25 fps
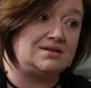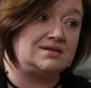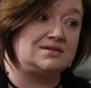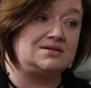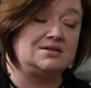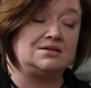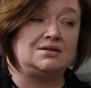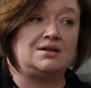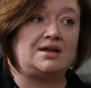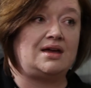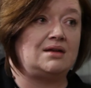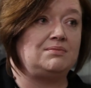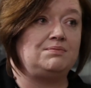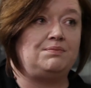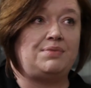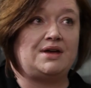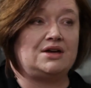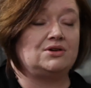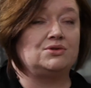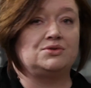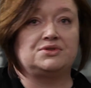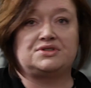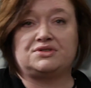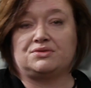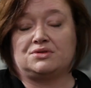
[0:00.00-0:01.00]
still had
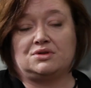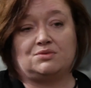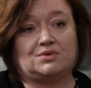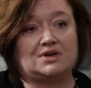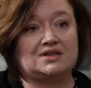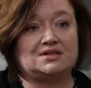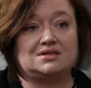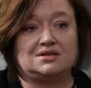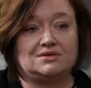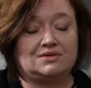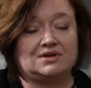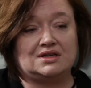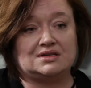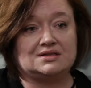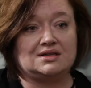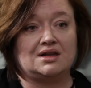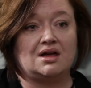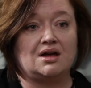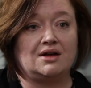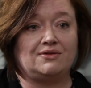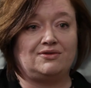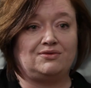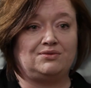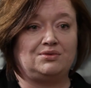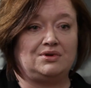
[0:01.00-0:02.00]
battles through the rest of his
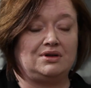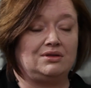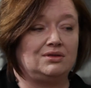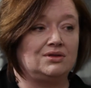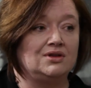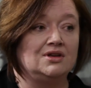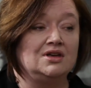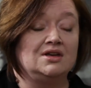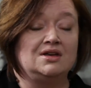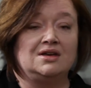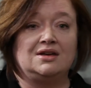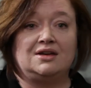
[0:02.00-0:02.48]
life with